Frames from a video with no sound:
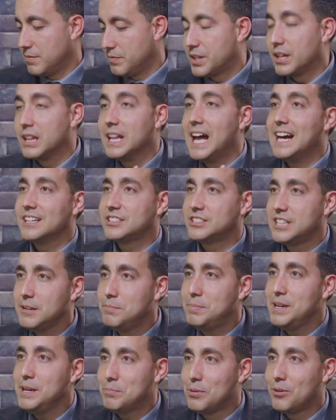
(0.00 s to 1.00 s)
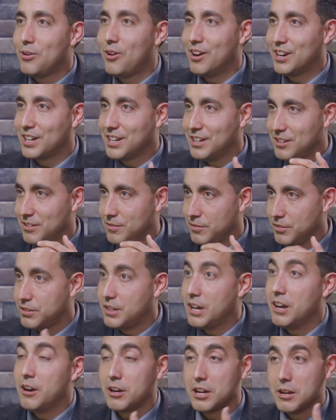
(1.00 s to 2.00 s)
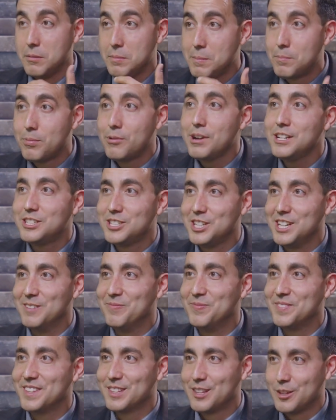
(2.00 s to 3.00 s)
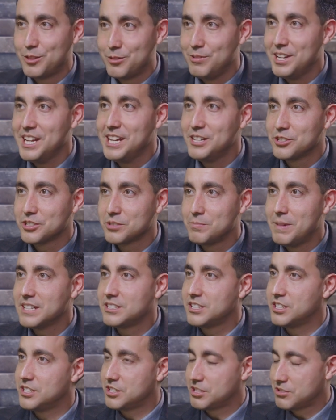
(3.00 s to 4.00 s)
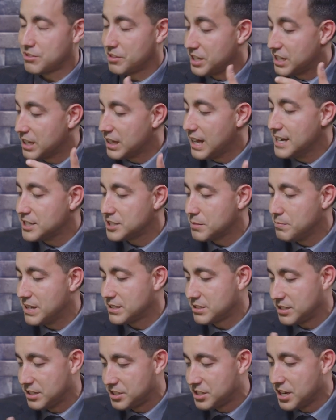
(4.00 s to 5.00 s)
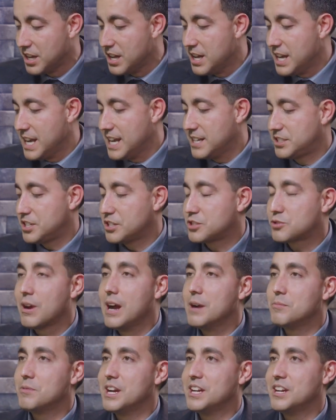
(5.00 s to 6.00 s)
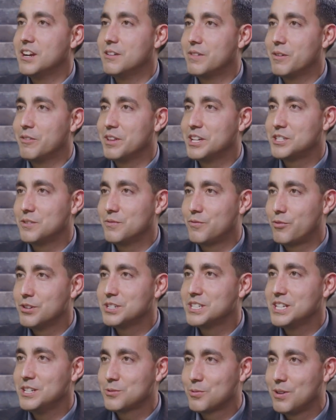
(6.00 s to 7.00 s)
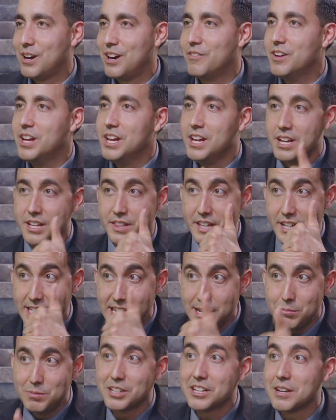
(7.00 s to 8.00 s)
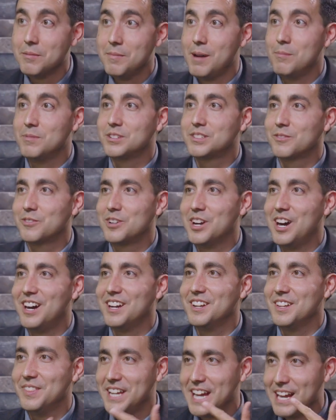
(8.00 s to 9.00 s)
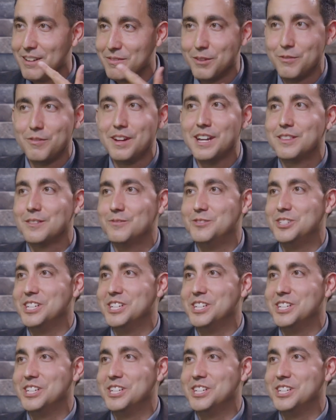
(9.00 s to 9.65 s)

the last day people are gonna, that are going to be preaching the three angels' messages or the Elijah message is described right here in Revelation fourteen twelve. They keep the commandments of God and they have the faith of